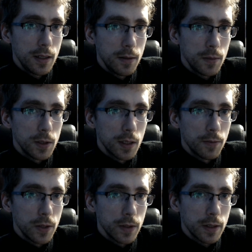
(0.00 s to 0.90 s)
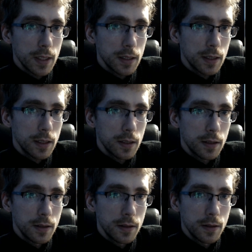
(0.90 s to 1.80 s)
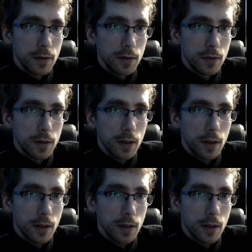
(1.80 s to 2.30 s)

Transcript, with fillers: please let me know what you think how